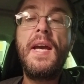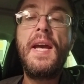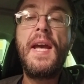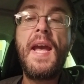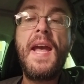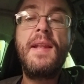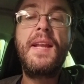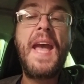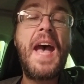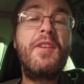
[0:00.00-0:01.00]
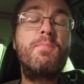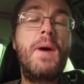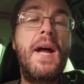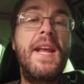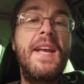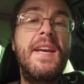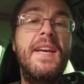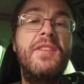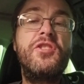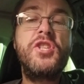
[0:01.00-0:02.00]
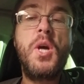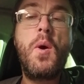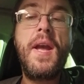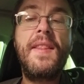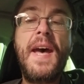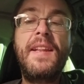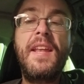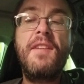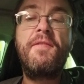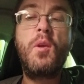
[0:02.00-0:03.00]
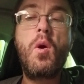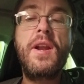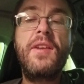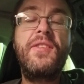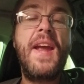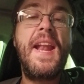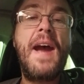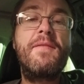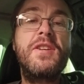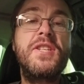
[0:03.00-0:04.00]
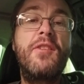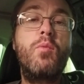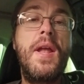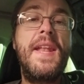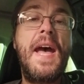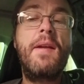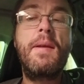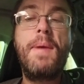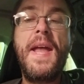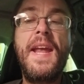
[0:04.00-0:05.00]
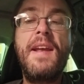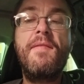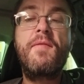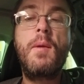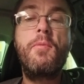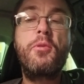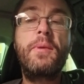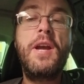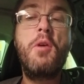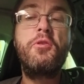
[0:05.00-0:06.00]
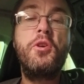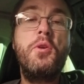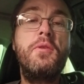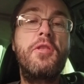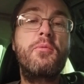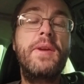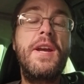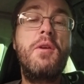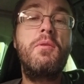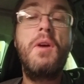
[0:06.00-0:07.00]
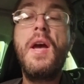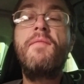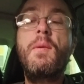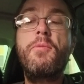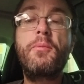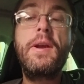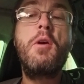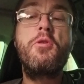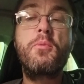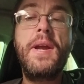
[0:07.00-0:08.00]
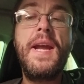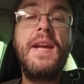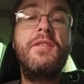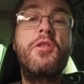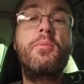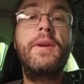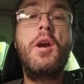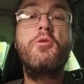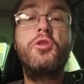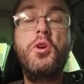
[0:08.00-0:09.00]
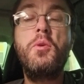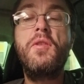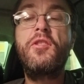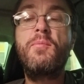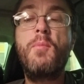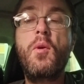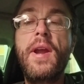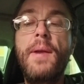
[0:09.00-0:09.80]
And Gas Buddy is showing that the Florida state average has went down a penny from 302 to from 303 to 302 this morning.